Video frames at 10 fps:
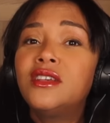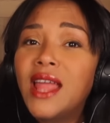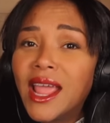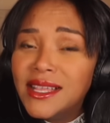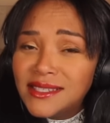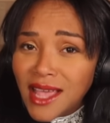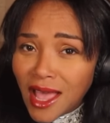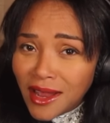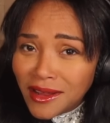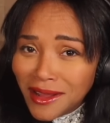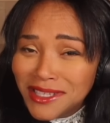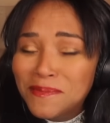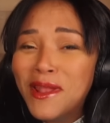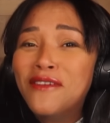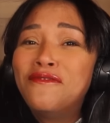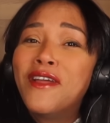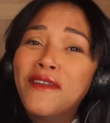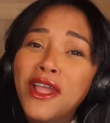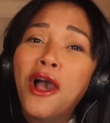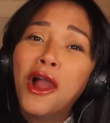like I said, it's been a
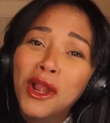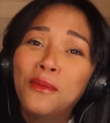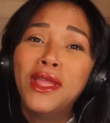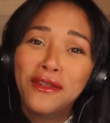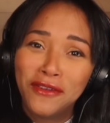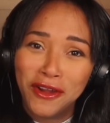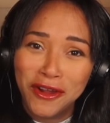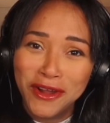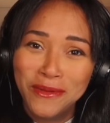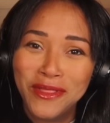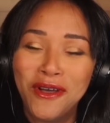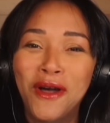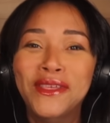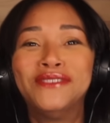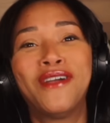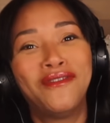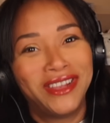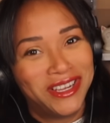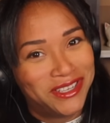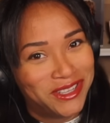very hard week for her with all these
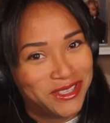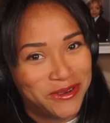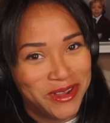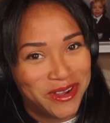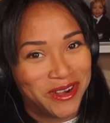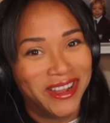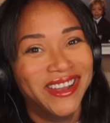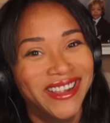revelations going on.